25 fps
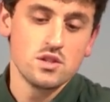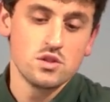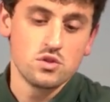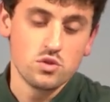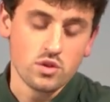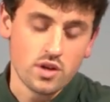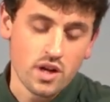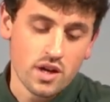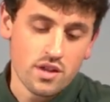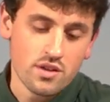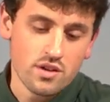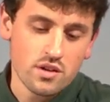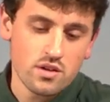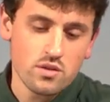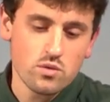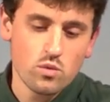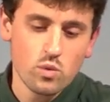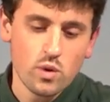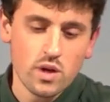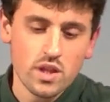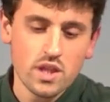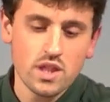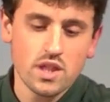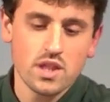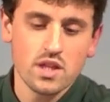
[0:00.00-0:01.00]
together
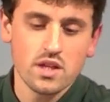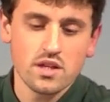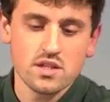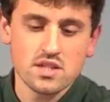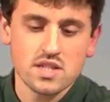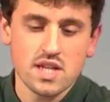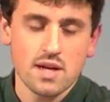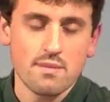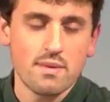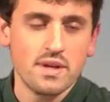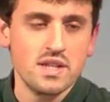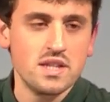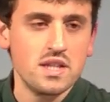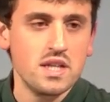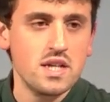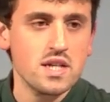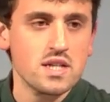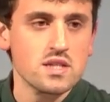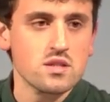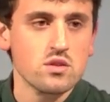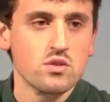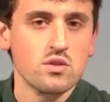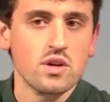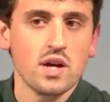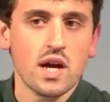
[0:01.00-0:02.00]
with some
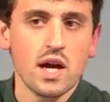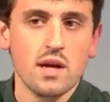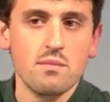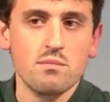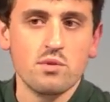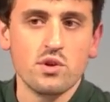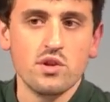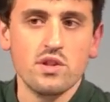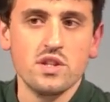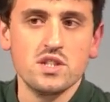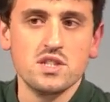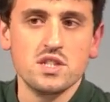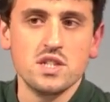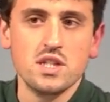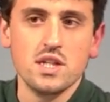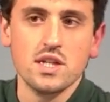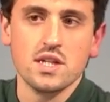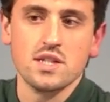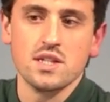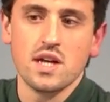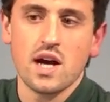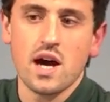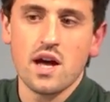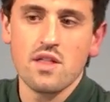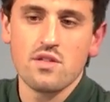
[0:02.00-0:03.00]
ideas on hybridity
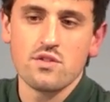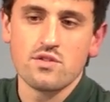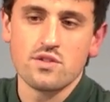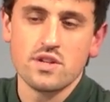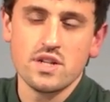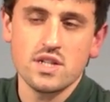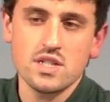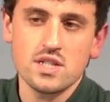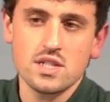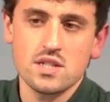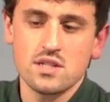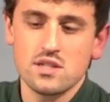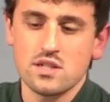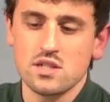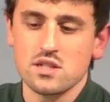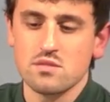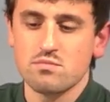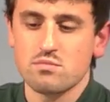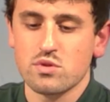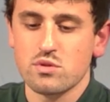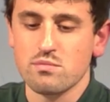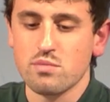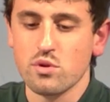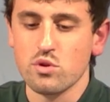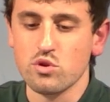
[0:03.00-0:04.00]
and otherness as
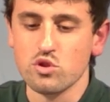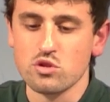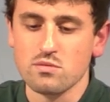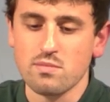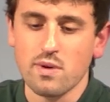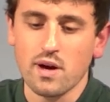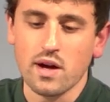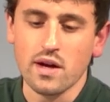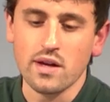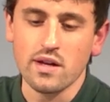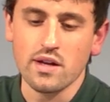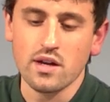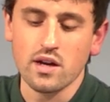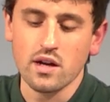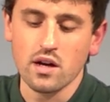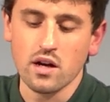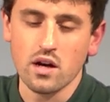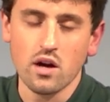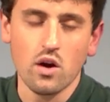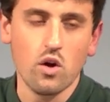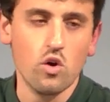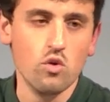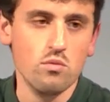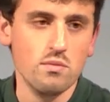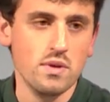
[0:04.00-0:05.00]
proposed by uh,
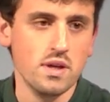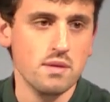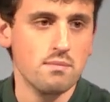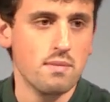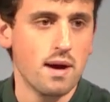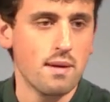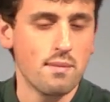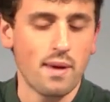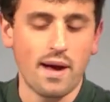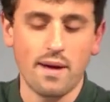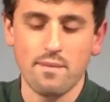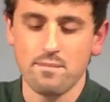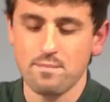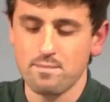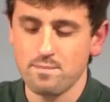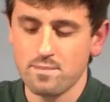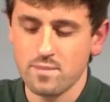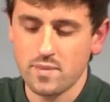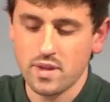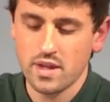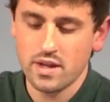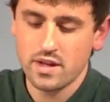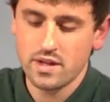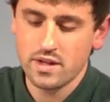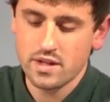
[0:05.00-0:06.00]
Homi Bhabha.
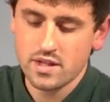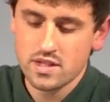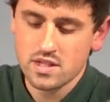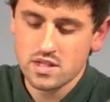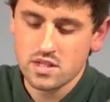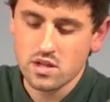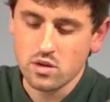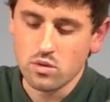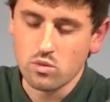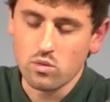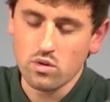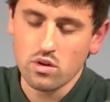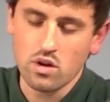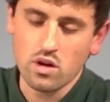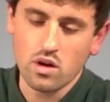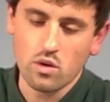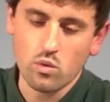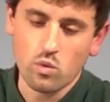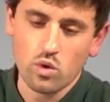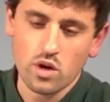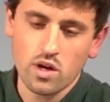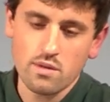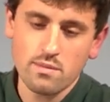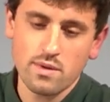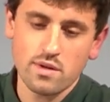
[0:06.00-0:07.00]
So uh,
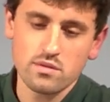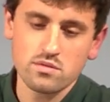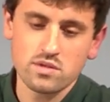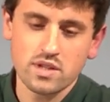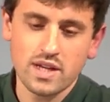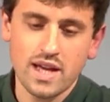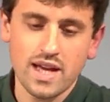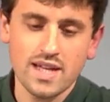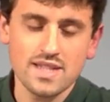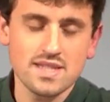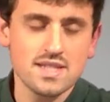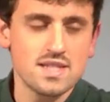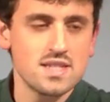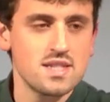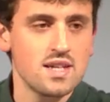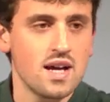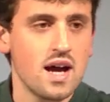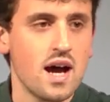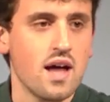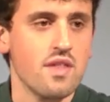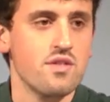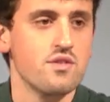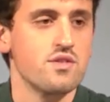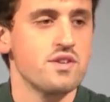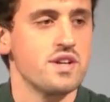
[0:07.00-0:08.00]
what about Ged's
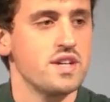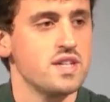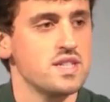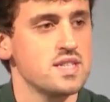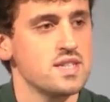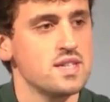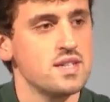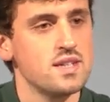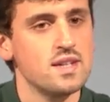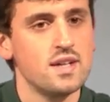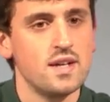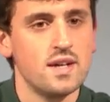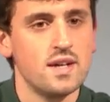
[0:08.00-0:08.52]
otherness?